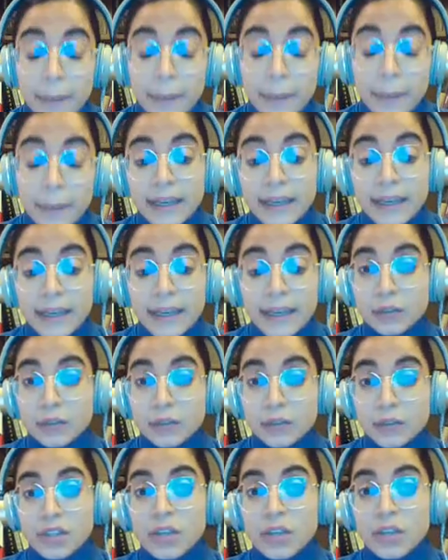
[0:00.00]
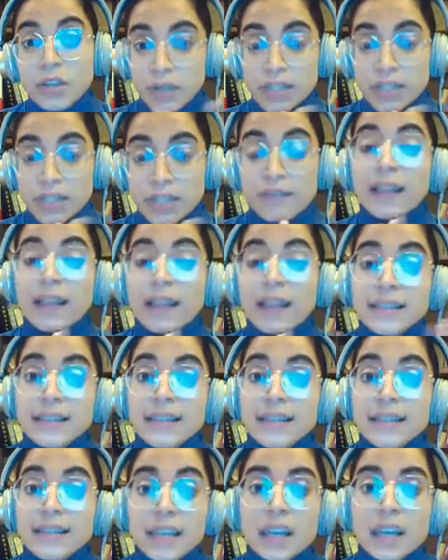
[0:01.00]
will be equal to 0. Its
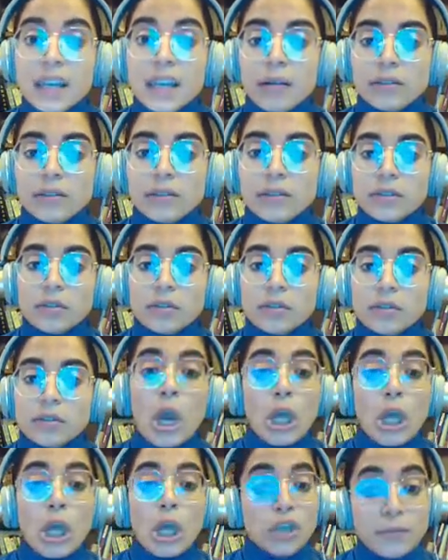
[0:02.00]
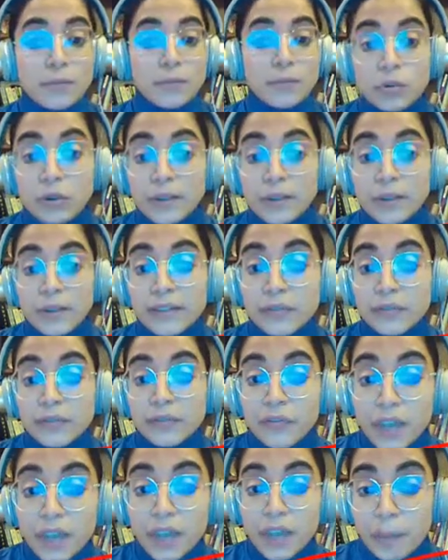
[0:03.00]
velocity is equal to 0. So I'm sure that
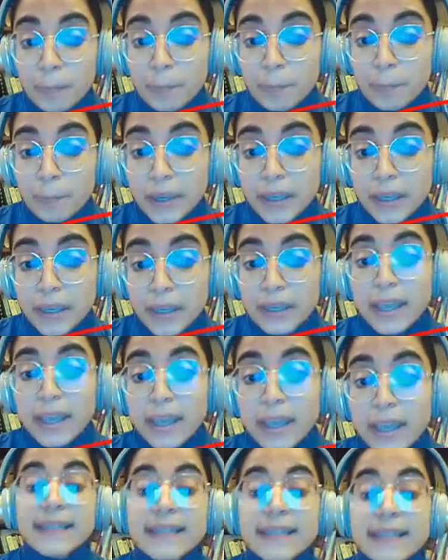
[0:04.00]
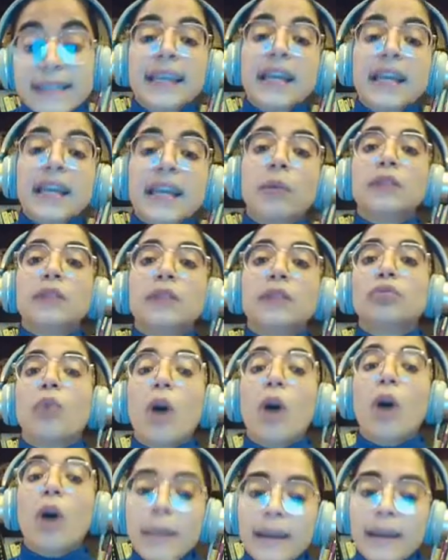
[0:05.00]
VB is equal
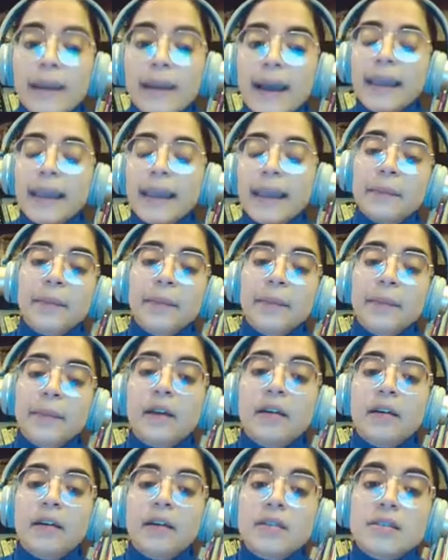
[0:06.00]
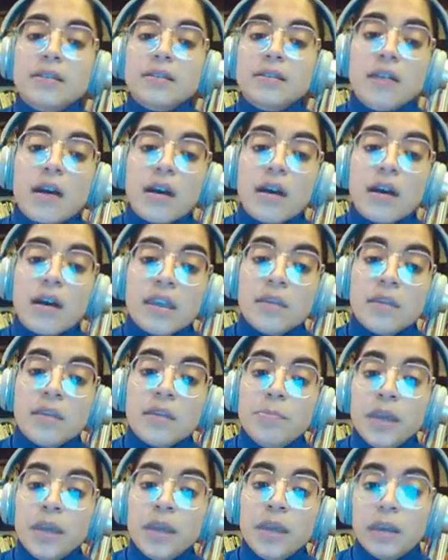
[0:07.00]
to omega AB cross
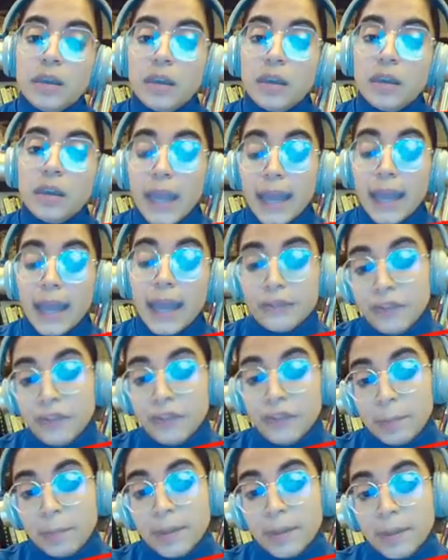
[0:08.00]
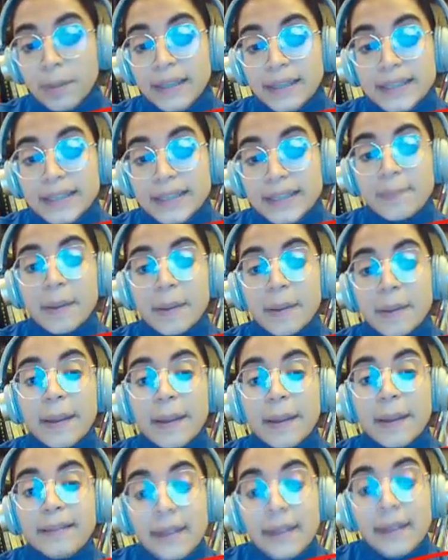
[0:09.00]
AB, and VB is
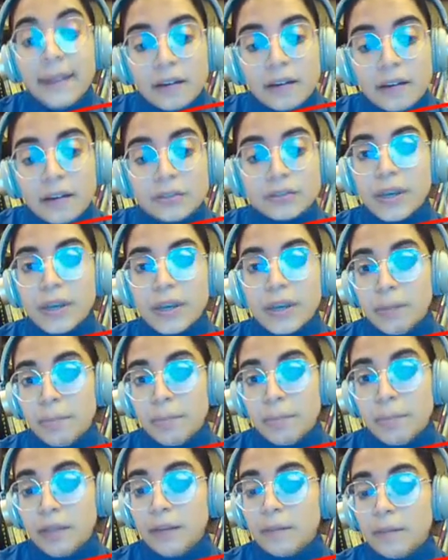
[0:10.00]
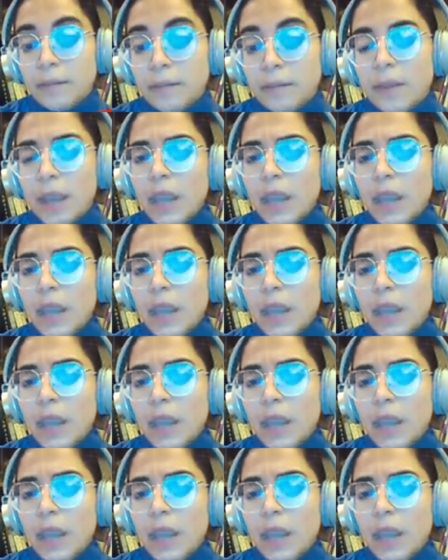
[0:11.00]
perpendicular to AB.